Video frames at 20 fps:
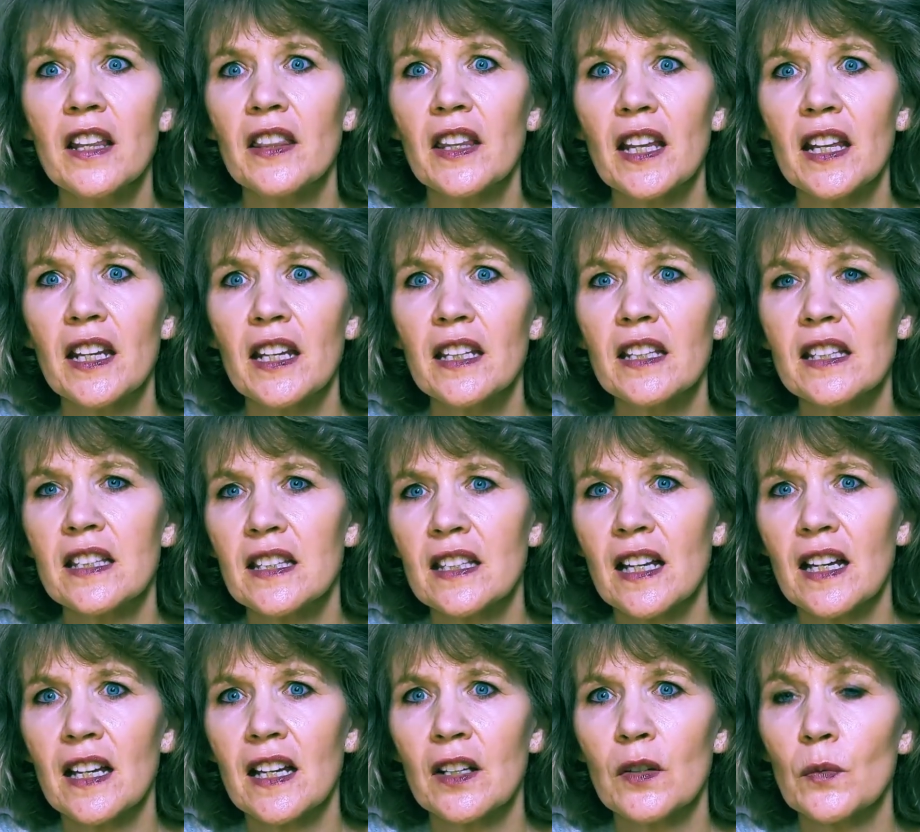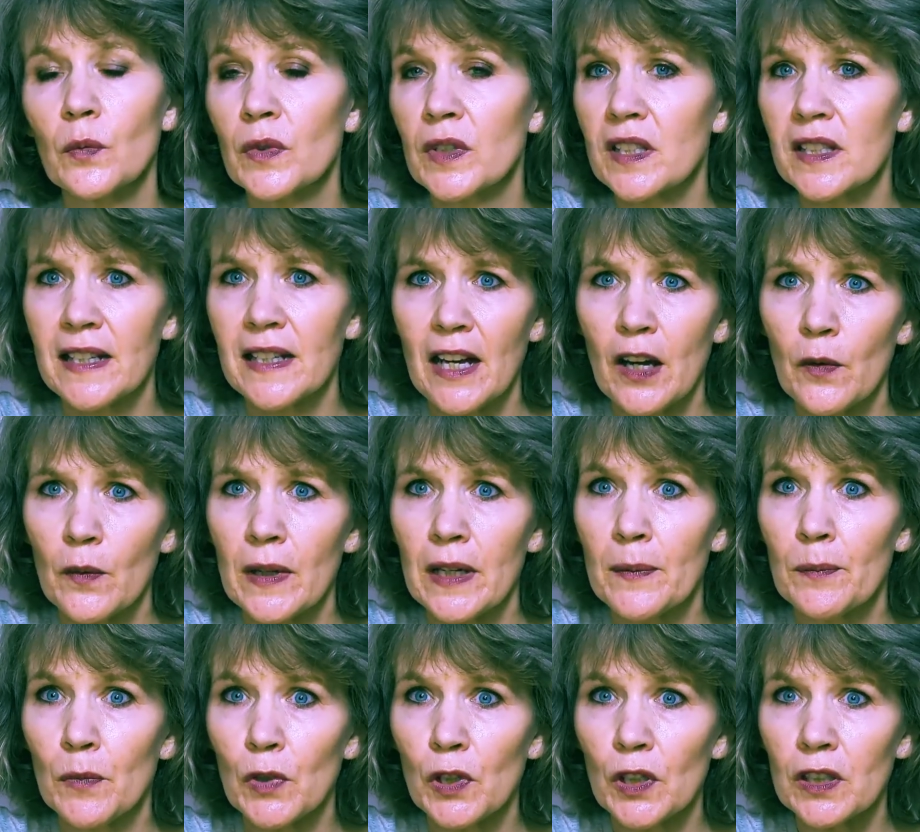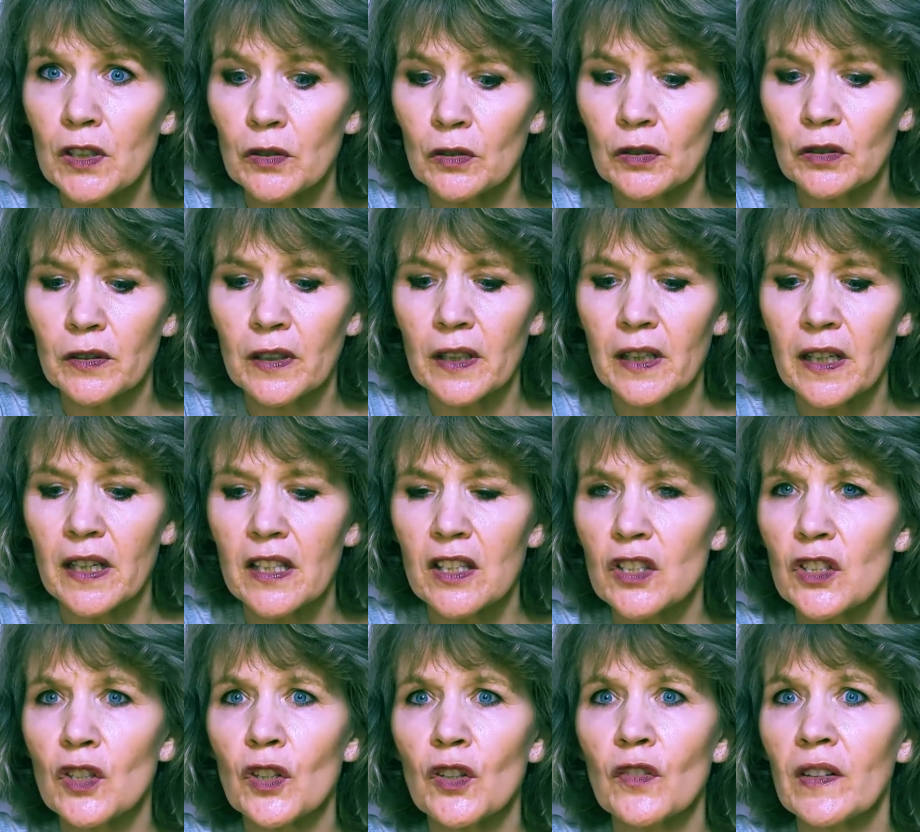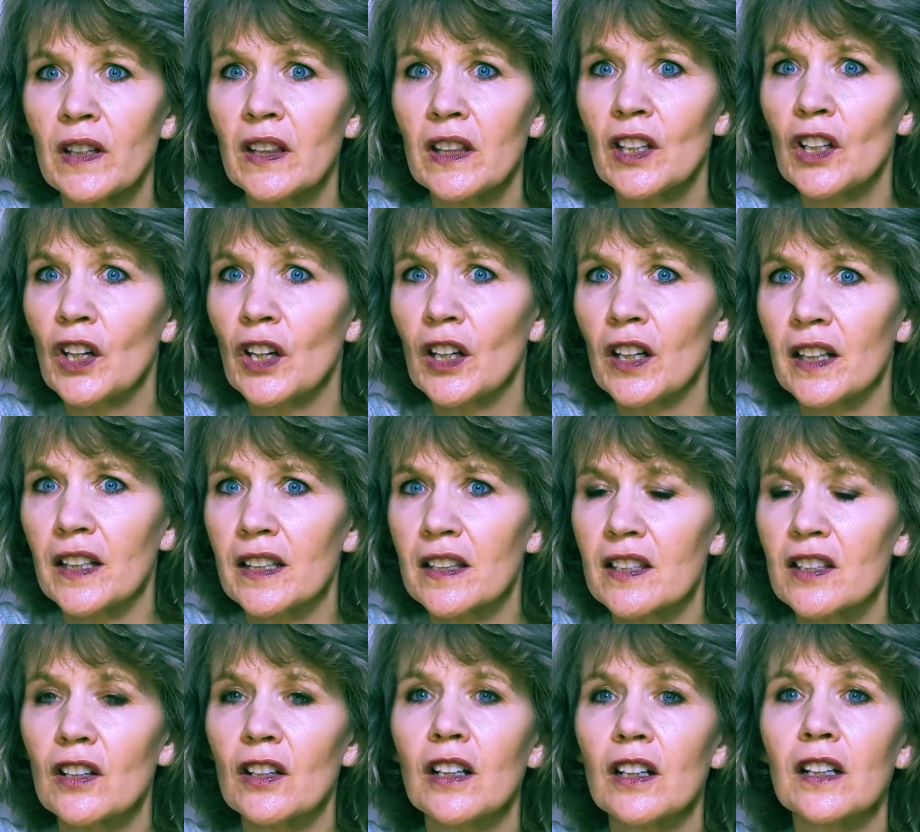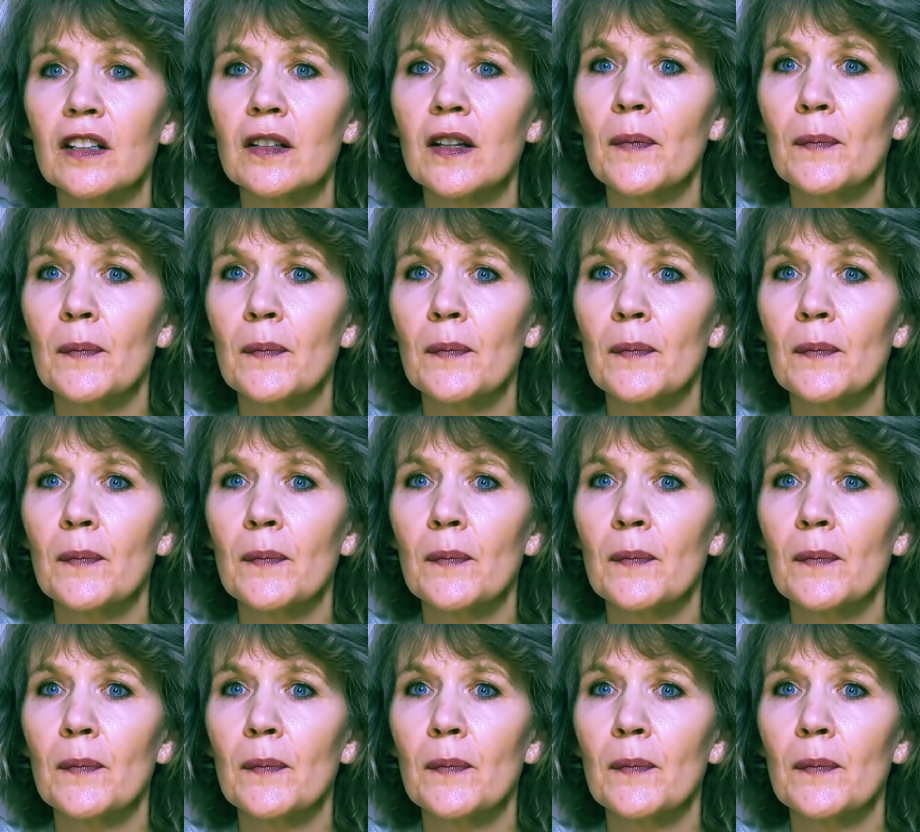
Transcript: that his son was now immortal and serving the gods on